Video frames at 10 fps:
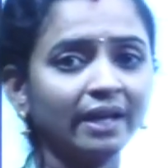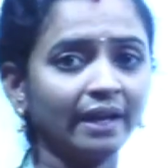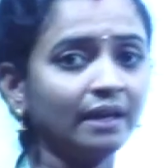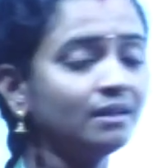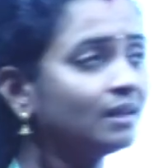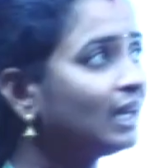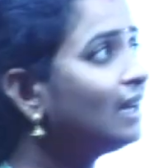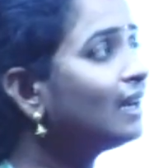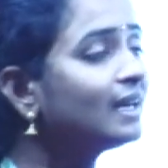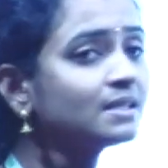gain
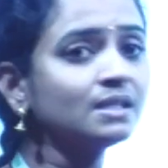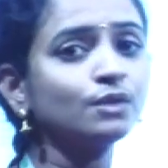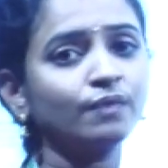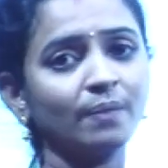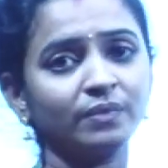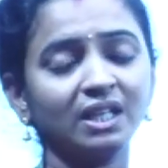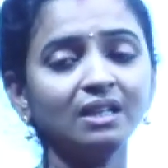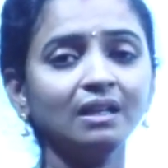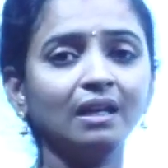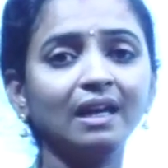a license from the
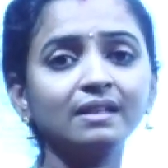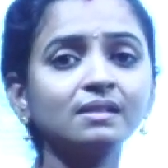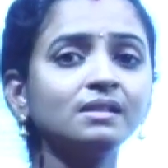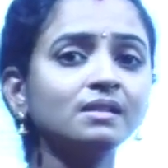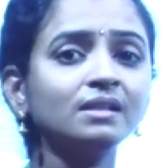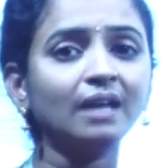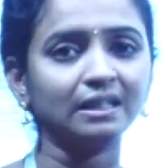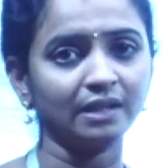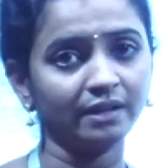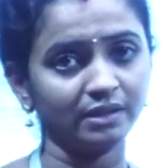licensed
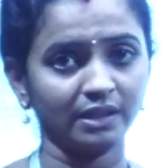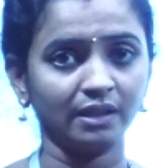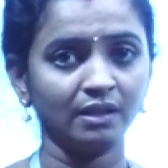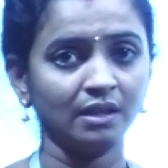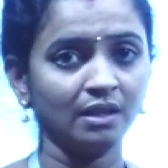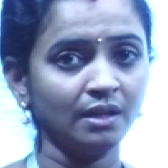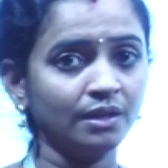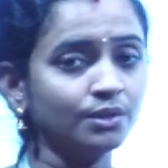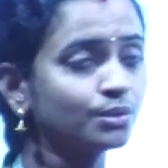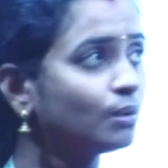authority.
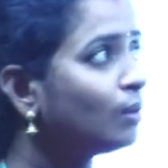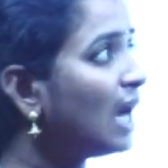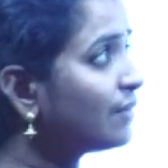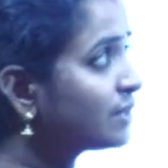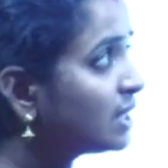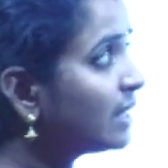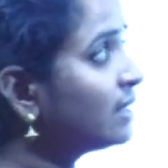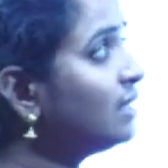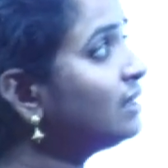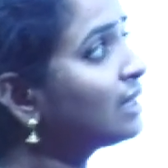So after
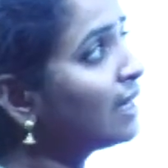getting that